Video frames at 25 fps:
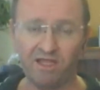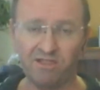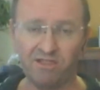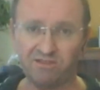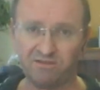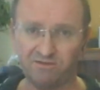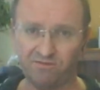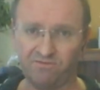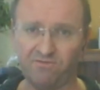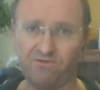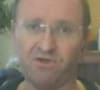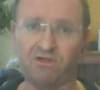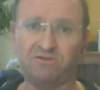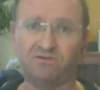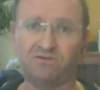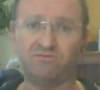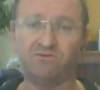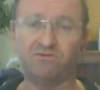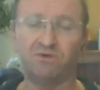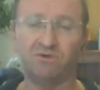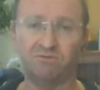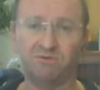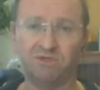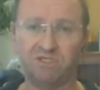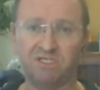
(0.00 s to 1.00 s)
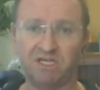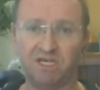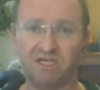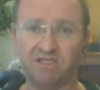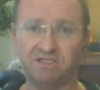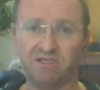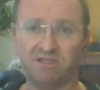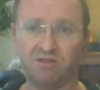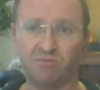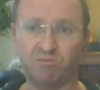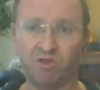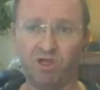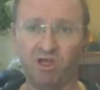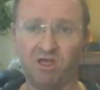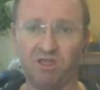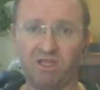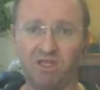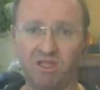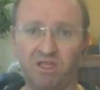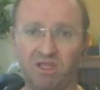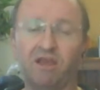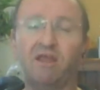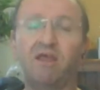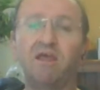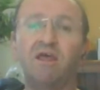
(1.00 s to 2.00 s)
the first rule we say to them like
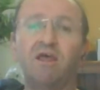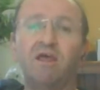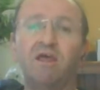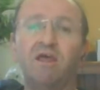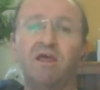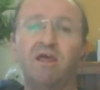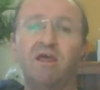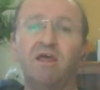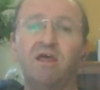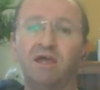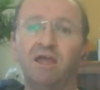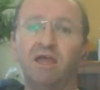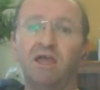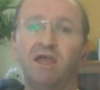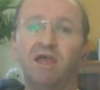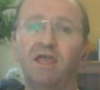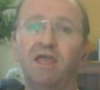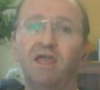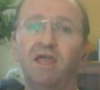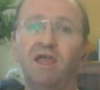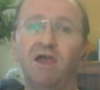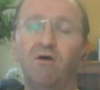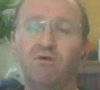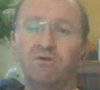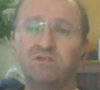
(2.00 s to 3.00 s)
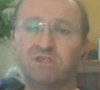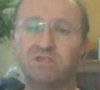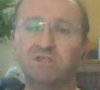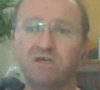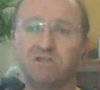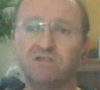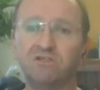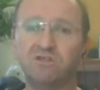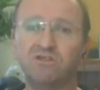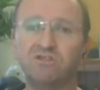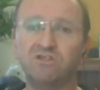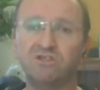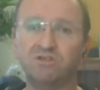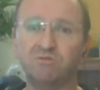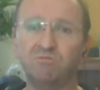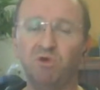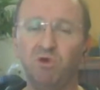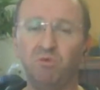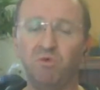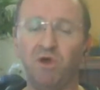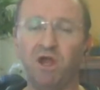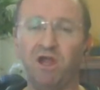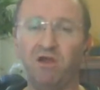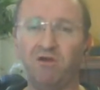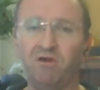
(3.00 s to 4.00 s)
that. Okay, also to just be
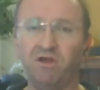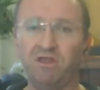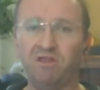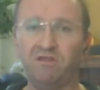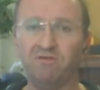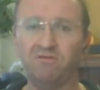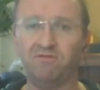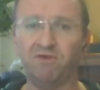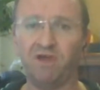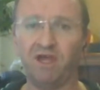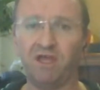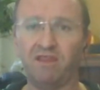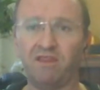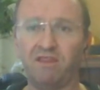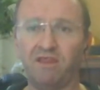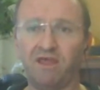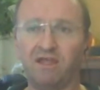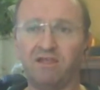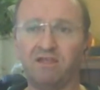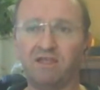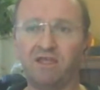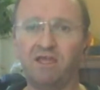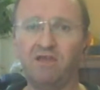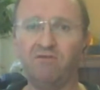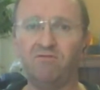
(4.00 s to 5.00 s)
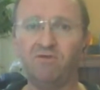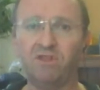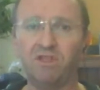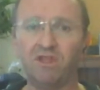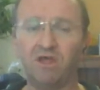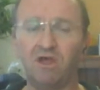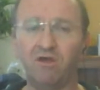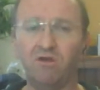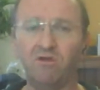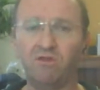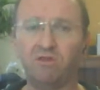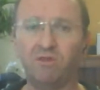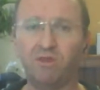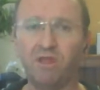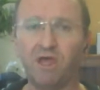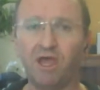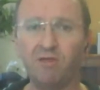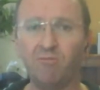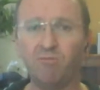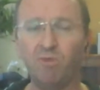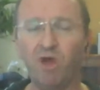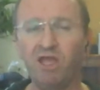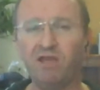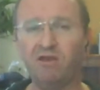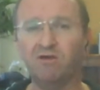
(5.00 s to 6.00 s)
wary of the fact that even though they
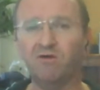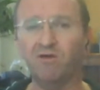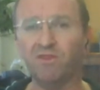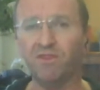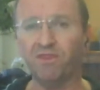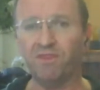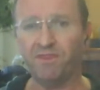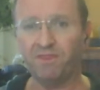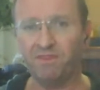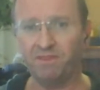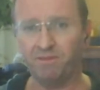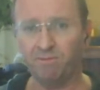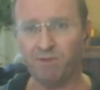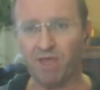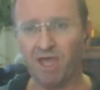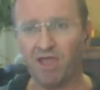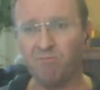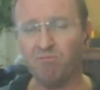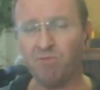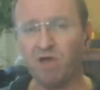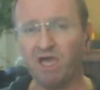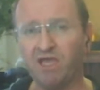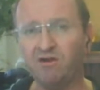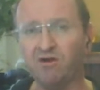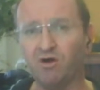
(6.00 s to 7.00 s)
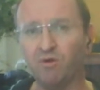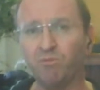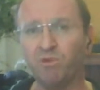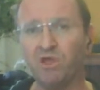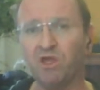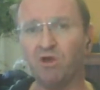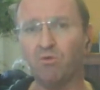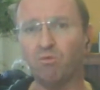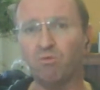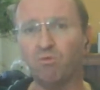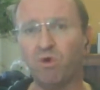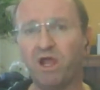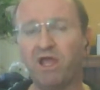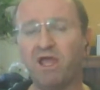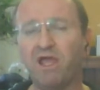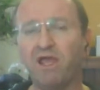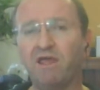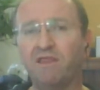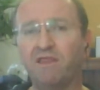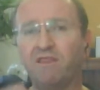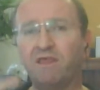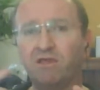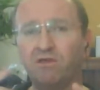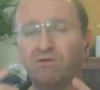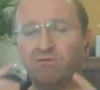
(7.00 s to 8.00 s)
may not be aware
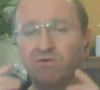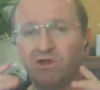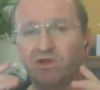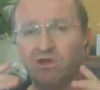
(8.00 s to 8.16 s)
that you're